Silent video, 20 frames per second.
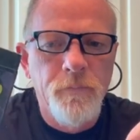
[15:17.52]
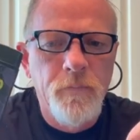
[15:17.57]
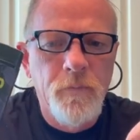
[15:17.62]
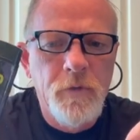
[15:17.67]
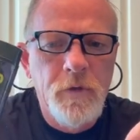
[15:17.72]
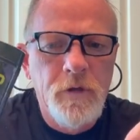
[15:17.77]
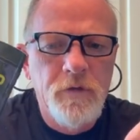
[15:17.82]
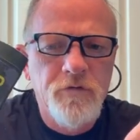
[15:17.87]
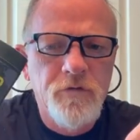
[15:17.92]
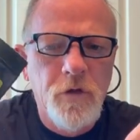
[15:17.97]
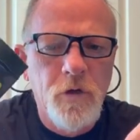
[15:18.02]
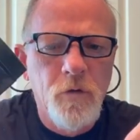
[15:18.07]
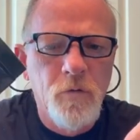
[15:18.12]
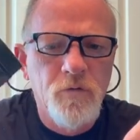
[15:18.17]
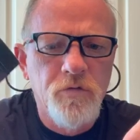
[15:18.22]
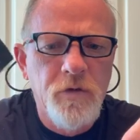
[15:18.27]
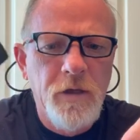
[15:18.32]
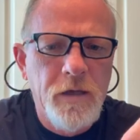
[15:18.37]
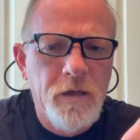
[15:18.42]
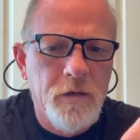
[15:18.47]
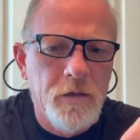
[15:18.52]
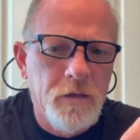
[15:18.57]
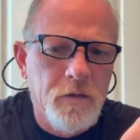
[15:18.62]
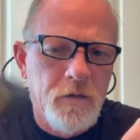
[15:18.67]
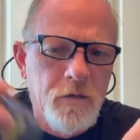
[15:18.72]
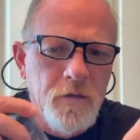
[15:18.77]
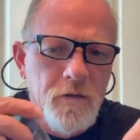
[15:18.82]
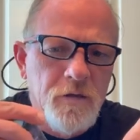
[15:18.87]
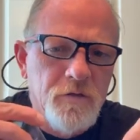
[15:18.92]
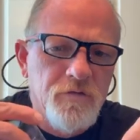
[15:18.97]
This goes down
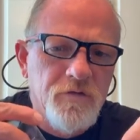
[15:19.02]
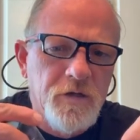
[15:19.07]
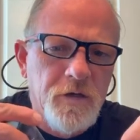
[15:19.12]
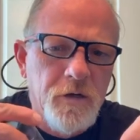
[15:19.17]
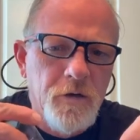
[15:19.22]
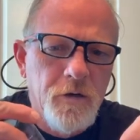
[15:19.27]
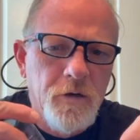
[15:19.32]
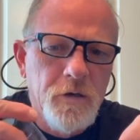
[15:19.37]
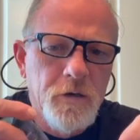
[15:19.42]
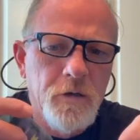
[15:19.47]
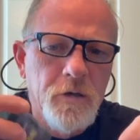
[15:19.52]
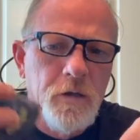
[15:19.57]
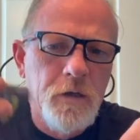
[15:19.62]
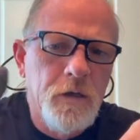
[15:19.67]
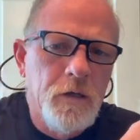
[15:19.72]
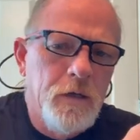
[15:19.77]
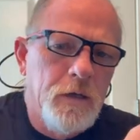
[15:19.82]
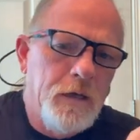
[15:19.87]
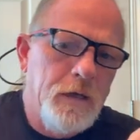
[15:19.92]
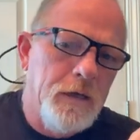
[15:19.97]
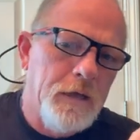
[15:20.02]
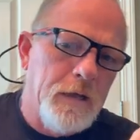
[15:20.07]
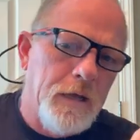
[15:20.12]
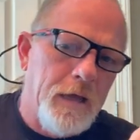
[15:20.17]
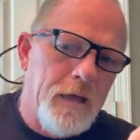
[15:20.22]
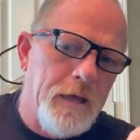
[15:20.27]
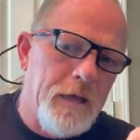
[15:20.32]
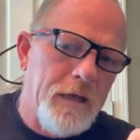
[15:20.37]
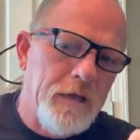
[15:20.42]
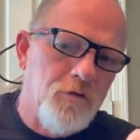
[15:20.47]
into this area, and
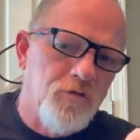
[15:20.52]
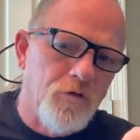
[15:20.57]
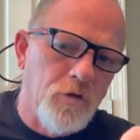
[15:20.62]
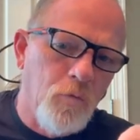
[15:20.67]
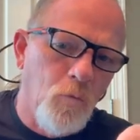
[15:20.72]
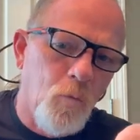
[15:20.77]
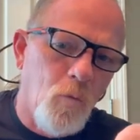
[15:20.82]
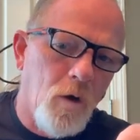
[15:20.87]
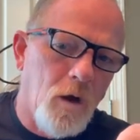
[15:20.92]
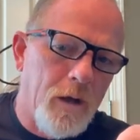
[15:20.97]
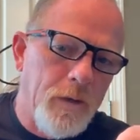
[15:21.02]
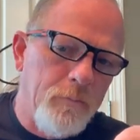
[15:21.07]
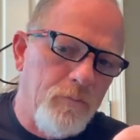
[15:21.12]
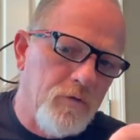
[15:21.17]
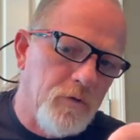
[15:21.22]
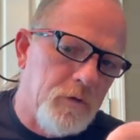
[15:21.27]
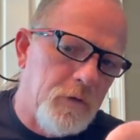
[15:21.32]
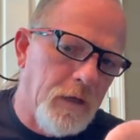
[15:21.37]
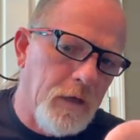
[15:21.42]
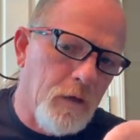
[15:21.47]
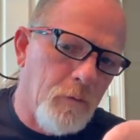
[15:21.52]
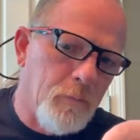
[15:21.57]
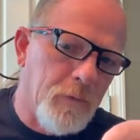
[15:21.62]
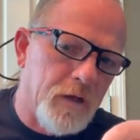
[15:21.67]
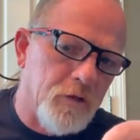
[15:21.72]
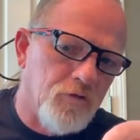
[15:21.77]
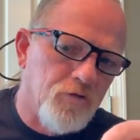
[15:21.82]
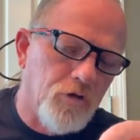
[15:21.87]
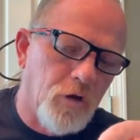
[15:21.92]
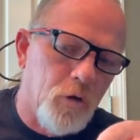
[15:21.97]
I actually wiped down
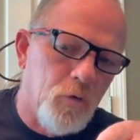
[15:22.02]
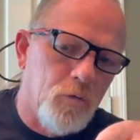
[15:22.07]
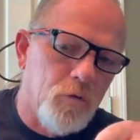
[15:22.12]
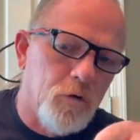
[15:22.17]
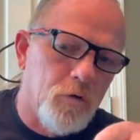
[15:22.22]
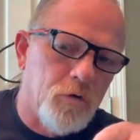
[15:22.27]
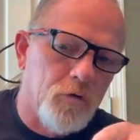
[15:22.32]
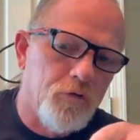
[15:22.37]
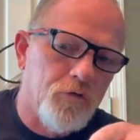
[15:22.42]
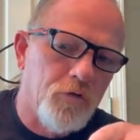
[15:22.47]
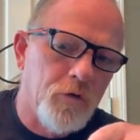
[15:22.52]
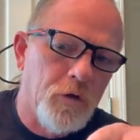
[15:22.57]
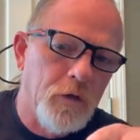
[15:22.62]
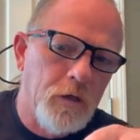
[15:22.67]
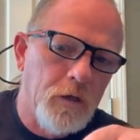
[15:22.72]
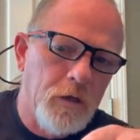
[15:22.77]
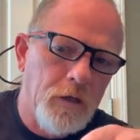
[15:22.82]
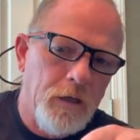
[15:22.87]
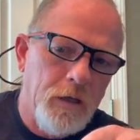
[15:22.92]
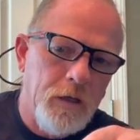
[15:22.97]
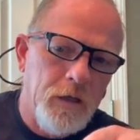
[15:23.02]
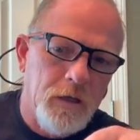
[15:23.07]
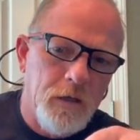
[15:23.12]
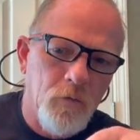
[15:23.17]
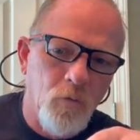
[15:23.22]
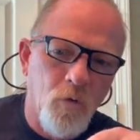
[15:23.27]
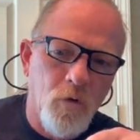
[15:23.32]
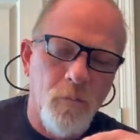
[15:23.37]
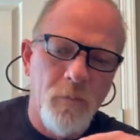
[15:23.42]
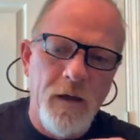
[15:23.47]
my shoulders
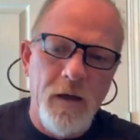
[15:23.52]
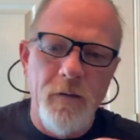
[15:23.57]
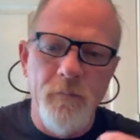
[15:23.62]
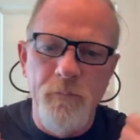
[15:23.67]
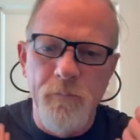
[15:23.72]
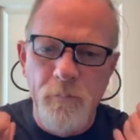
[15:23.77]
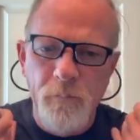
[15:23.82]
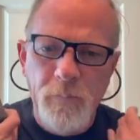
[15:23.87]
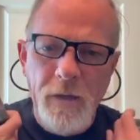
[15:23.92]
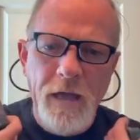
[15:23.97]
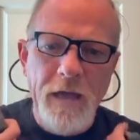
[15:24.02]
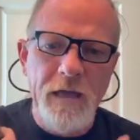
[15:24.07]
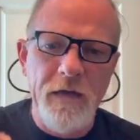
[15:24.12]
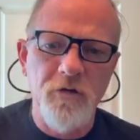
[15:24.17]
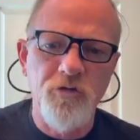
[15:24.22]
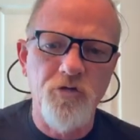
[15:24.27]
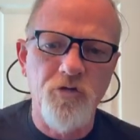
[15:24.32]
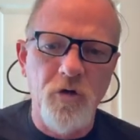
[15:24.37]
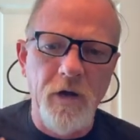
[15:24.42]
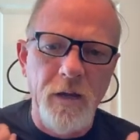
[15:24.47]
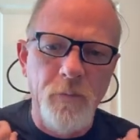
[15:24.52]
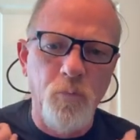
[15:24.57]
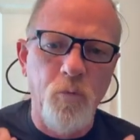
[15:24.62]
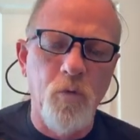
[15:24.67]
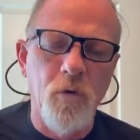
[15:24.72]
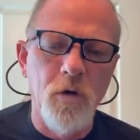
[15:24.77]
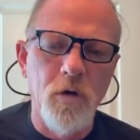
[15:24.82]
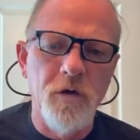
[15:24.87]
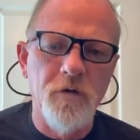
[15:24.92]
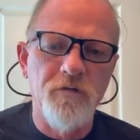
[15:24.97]
and where my pack strap
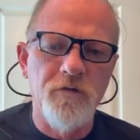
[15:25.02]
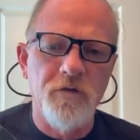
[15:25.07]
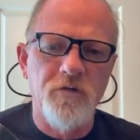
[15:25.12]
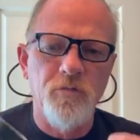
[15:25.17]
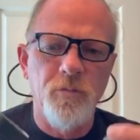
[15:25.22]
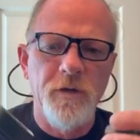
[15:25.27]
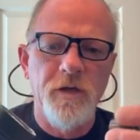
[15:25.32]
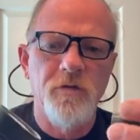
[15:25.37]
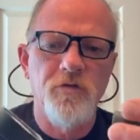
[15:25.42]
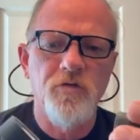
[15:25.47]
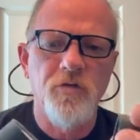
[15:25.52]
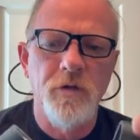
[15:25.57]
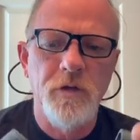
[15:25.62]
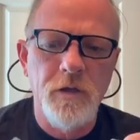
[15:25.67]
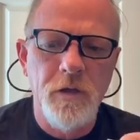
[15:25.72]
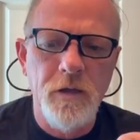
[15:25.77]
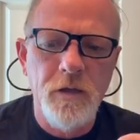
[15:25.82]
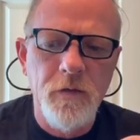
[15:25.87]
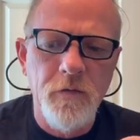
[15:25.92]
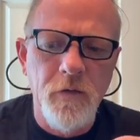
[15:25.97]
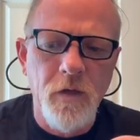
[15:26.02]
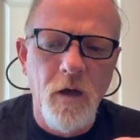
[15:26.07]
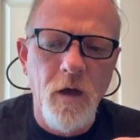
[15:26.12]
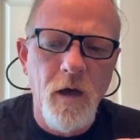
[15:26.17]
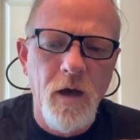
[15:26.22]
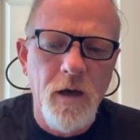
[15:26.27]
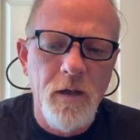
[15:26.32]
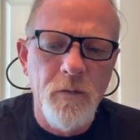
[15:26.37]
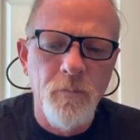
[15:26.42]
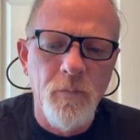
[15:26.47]
was, especially in the
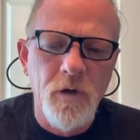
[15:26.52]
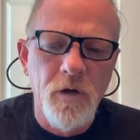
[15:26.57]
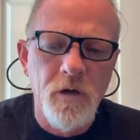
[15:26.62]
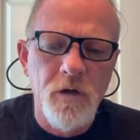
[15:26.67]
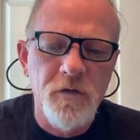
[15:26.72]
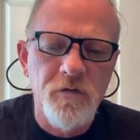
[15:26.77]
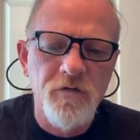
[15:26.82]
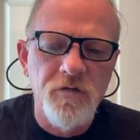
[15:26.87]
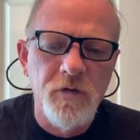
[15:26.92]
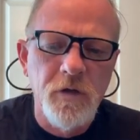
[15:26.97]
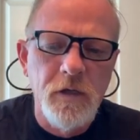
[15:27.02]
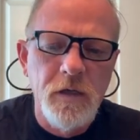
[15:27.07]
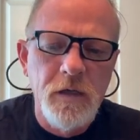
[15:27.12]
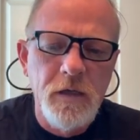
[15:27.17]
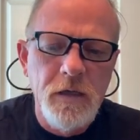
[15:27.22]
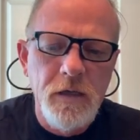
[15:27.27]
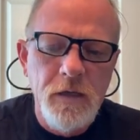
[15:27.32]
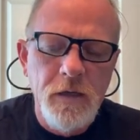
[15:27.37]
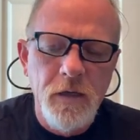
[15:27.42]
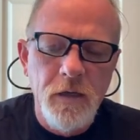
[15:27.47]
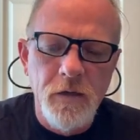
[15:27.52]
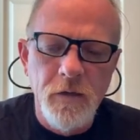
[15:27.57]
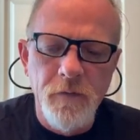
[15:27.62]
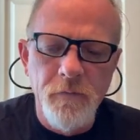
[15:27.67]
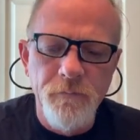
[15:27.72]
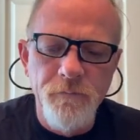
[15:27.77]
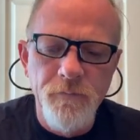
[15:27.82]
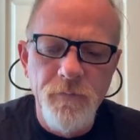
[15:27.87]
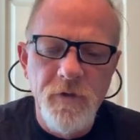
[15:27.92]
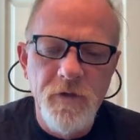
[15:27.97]
hot months.
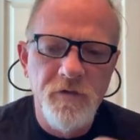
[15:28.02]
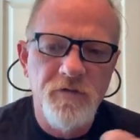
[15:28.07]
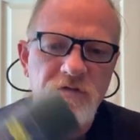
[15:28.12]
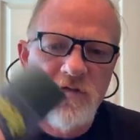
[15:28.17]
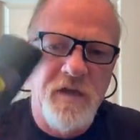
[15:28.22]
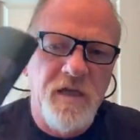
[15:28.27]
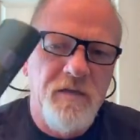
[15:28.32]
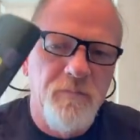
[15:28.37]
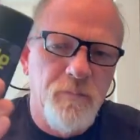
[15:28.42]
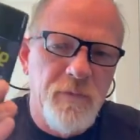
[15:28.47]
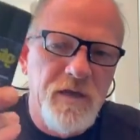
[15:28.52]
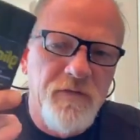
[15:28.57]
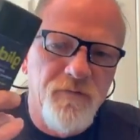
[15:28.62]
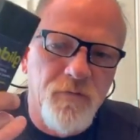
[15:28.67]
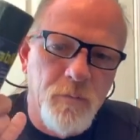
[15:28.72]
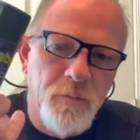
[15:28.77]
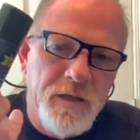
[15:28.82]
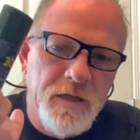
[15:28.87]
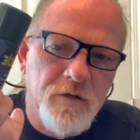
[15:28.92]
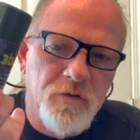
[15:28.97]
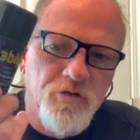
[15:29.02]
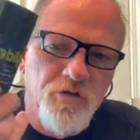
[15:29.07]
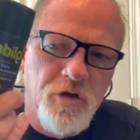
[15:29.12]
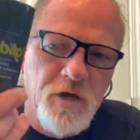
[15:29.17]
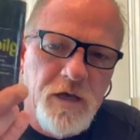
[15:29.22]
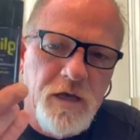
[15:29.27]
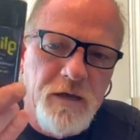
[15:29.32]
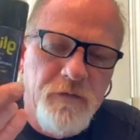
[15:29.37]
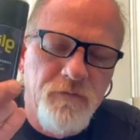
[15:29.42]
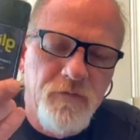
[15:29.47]
This saved me from being
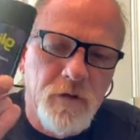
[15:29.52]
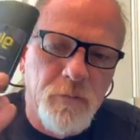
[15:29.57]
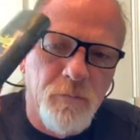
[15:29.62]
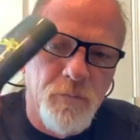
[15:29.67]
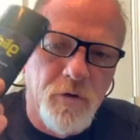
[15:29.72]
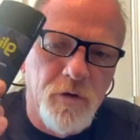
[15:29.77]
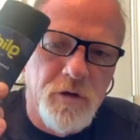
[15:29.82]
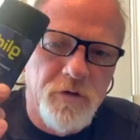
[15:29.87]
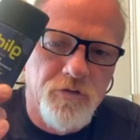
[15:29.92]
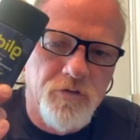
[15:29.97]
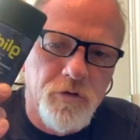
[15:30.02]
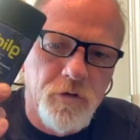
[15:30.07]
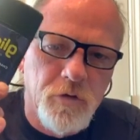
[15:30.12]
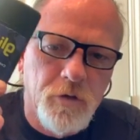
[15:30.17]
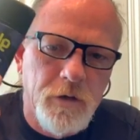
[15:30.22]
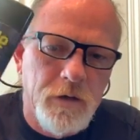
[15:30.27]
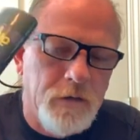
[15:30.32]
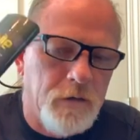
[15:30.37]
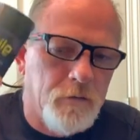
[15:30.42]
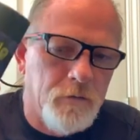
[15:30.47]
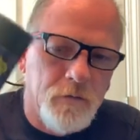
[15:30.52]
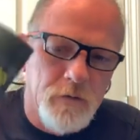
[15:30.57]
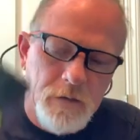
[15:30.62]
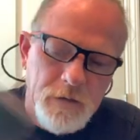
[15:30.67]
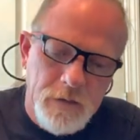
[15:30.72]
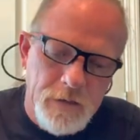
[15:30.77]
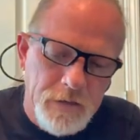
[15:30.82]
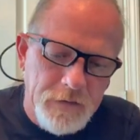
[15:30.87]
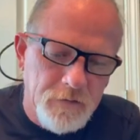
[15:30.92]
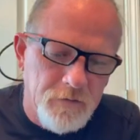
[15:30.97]
chafed and blistered, and
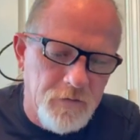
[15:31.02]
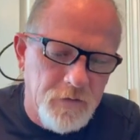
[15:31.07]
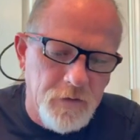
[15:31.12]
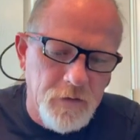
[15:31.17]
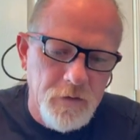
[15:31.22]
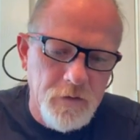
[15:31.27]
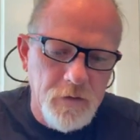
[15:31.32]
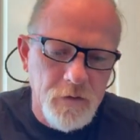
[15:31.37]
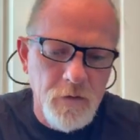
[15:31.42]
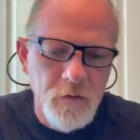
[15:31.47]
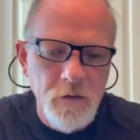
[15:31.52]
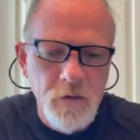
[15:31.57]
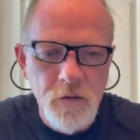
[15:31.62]
I can tell you,